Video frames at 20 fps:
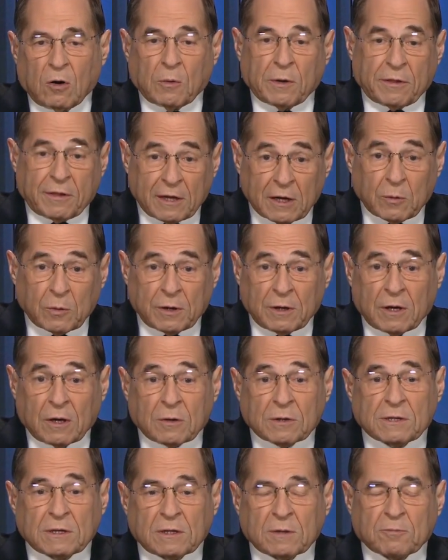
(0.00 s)
all we think we
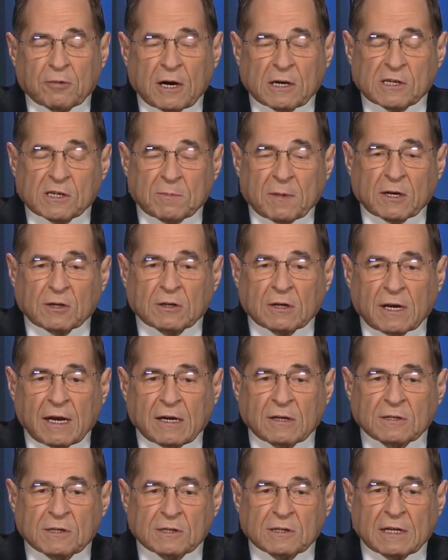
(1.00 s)
know is that the special
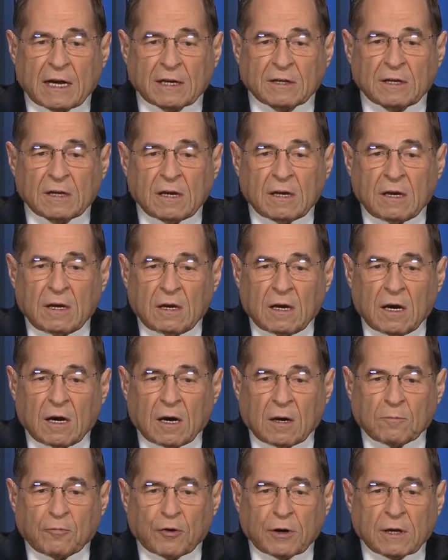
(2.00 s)
counsel is not
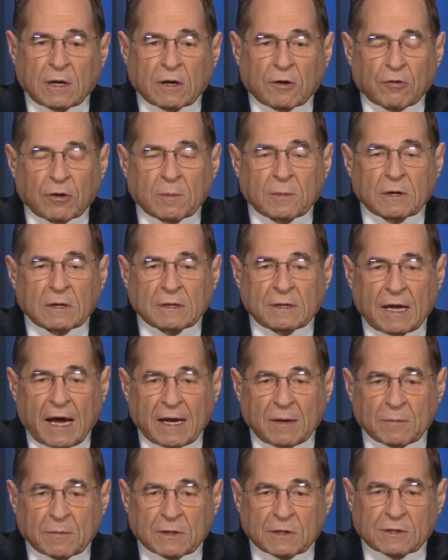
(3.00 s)
bringing criminal
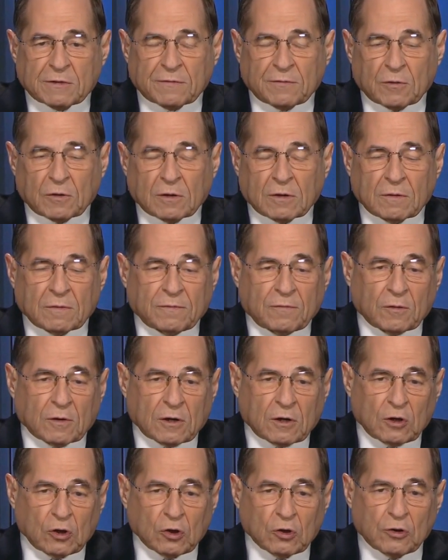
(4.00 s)
indictments
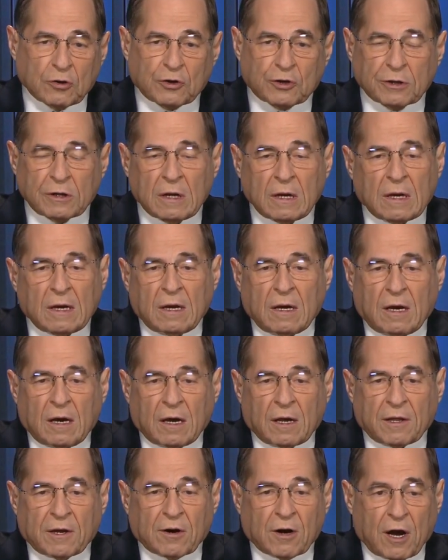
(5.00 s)
for collusion.
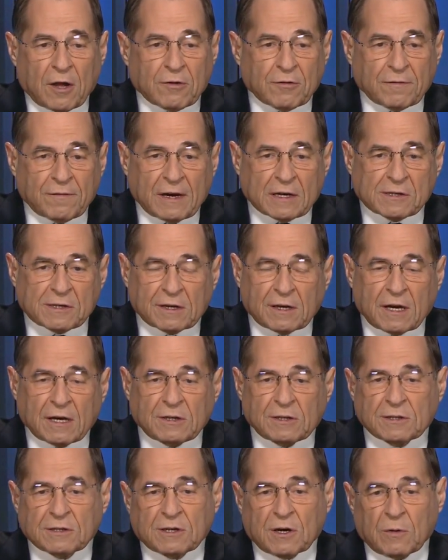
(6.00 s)
There are other
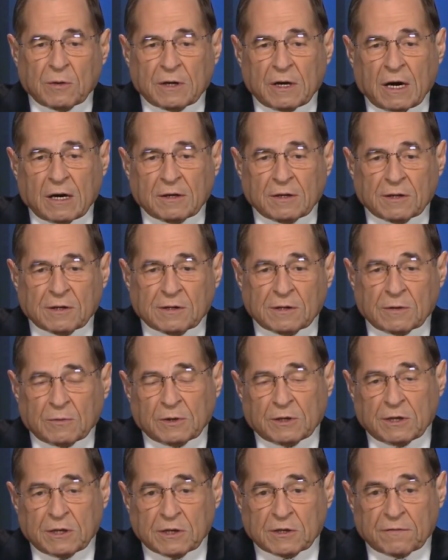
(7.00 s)
investigations going on
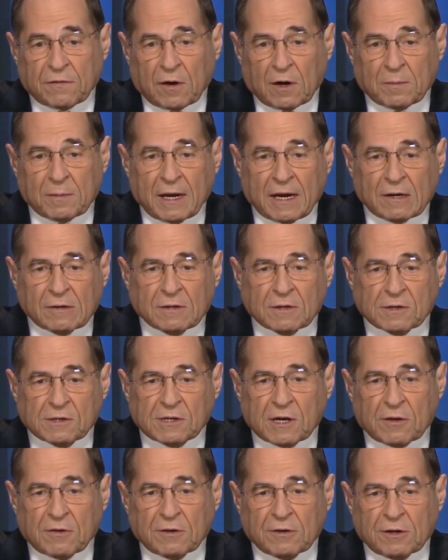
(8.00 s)
in which he's farmed out to the
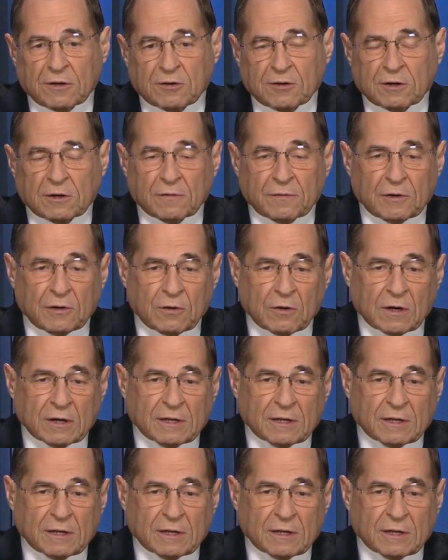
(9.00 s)
Southern District of New